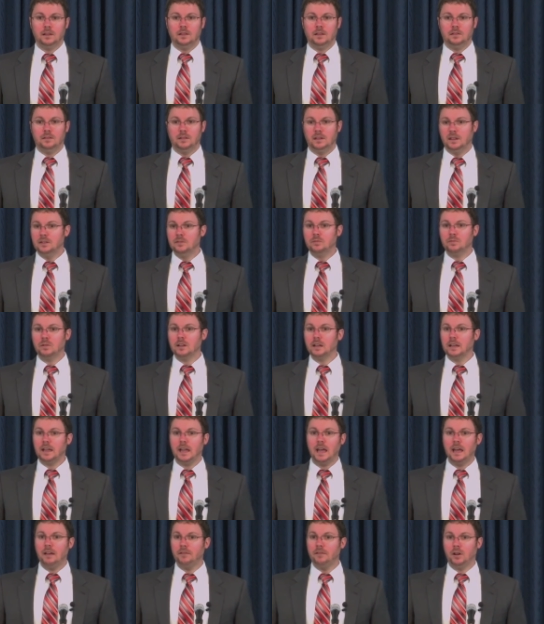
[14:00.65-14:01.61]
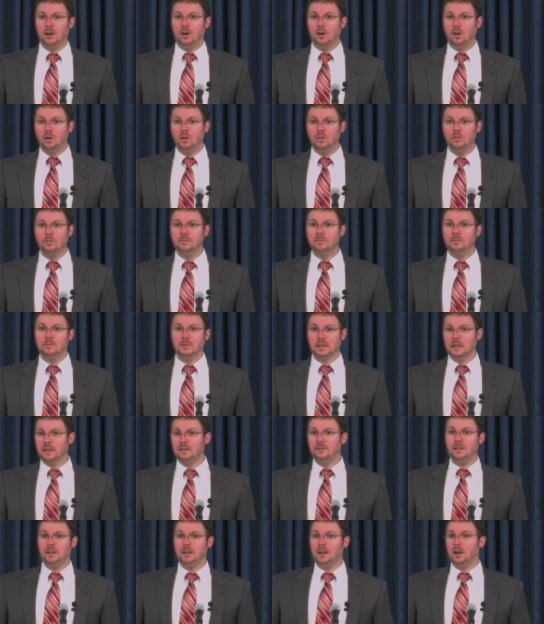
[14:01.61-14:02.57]
Didn't really have a home,
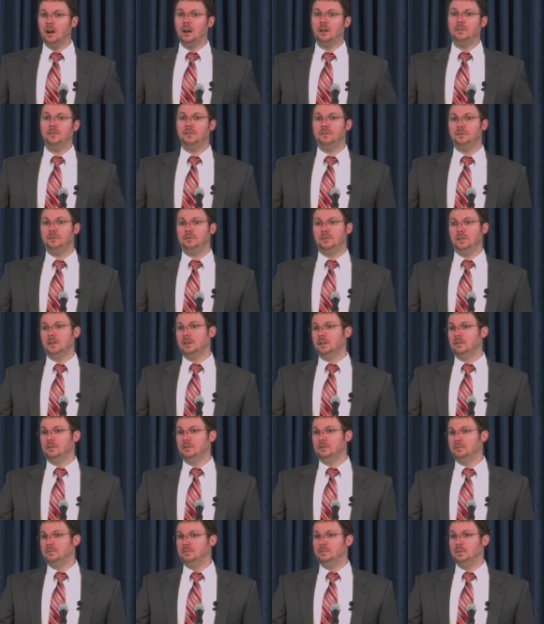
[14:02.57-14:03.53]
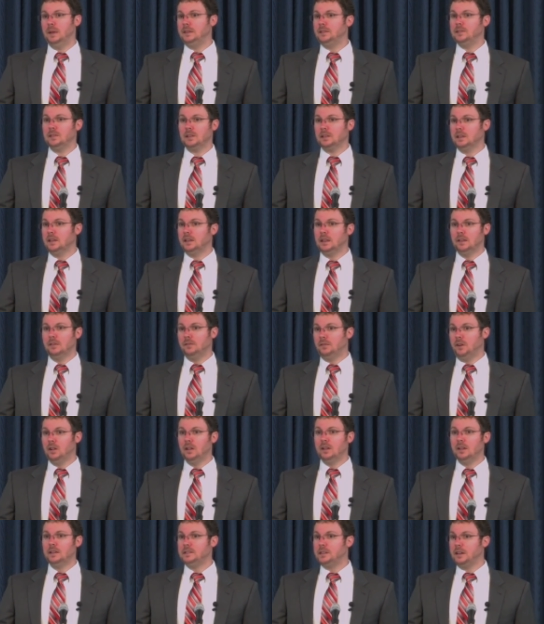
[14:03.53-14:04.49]
living off of basically the
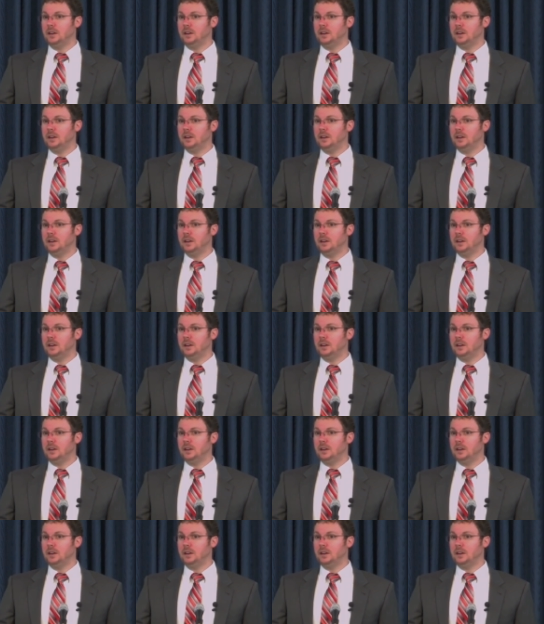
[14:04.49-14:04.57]
voluntary